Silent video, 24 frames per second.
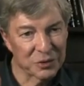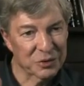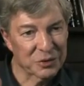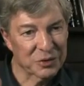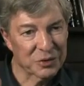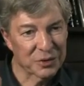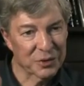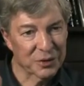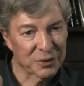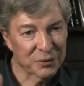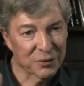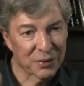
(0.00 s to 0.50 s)

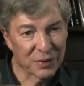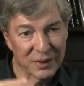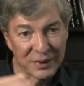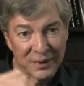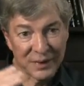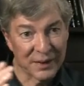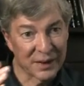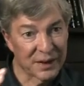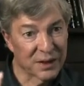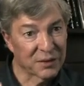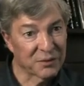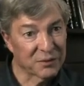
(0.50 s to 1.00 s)
serve what
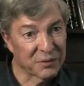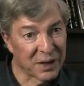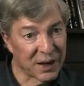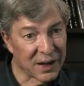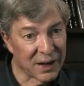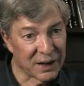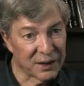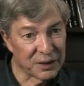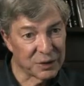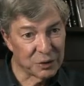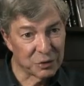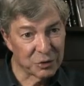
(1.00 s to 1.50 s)
their
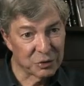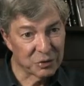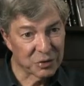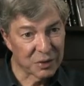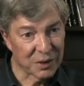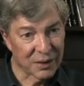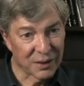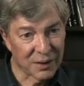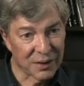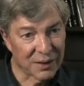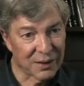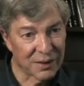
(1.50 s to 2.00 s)
values
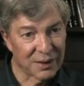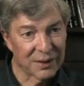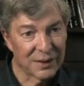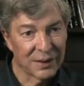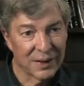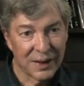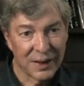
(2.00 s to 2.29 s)
are